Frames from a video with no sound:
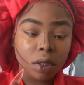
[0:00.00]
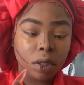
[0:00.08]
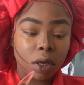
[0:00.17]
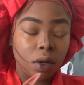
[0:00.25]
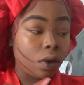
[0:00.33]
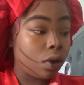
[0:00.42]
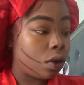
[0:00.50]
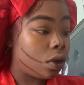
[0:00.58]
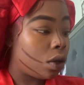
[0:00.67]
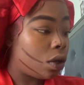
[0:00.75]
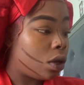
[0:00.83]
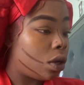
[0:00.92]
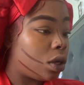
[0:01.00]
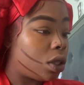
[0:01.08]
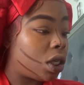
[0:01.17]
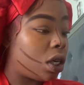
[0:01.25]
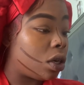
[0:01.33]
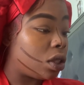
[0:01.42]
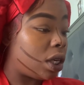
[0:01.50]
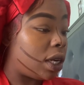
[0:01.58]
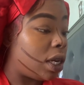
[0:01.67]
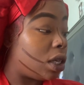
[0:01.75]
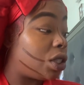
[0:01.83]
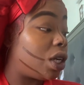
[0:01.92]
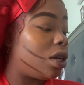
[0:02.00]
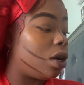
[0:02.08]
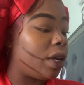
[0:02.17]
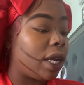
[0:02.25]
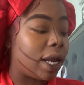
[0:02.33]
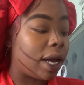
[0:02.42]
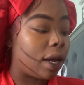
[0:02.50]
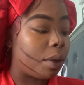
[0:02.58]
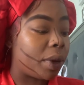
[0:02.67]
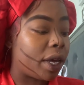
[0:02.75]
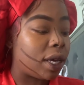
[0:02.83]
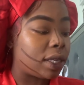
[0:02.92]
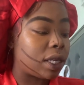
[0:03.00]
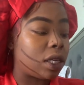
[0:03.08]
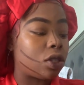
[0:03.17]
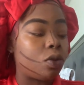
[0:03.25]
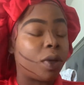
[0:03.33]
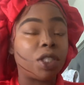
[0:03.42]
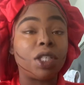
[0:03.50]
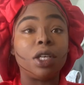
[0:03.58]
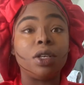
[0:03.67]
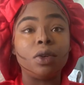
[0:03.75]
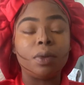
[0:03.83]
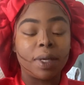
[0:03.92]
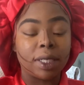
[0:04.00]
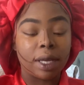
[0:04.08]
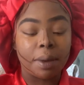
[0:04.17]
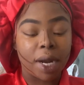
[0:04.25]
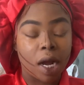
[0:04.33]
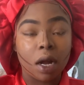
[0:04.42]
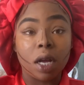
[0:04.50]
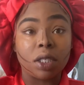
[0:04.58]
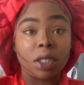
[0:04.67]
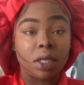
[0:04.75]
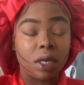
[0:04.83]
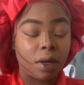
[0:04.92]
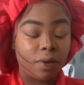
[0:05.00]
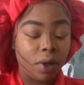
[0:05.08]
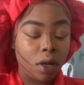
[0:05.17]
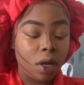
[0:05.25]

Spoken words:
So she know he lying, but it ain't too much she could do because I'm not conscious enough.